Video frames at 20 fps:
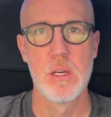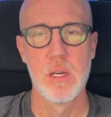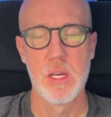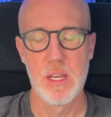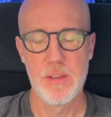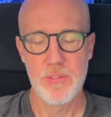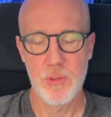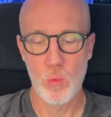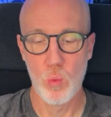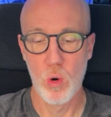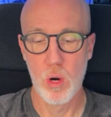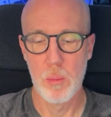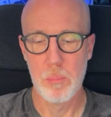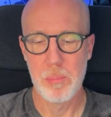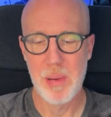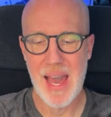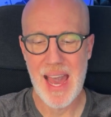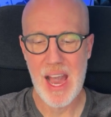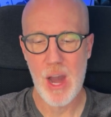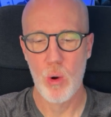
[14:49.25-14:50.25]
And if you want
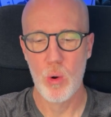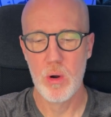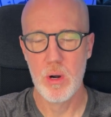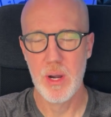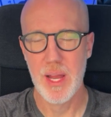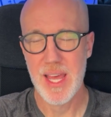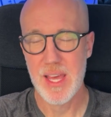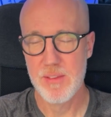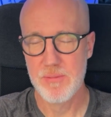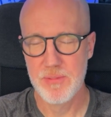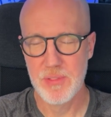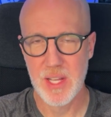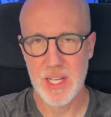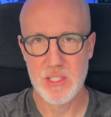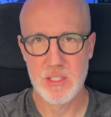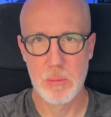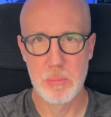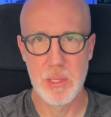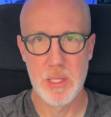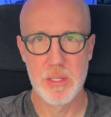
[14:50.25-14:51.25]
power and
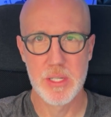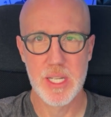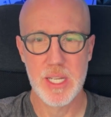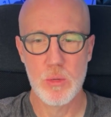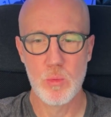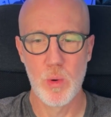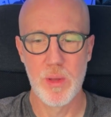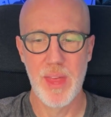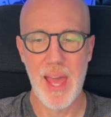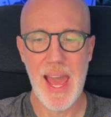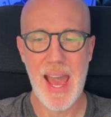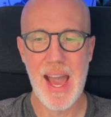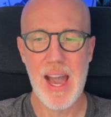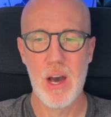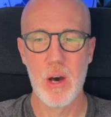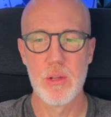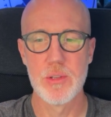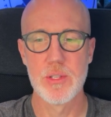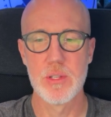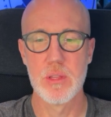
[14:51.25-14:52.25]
flexibility without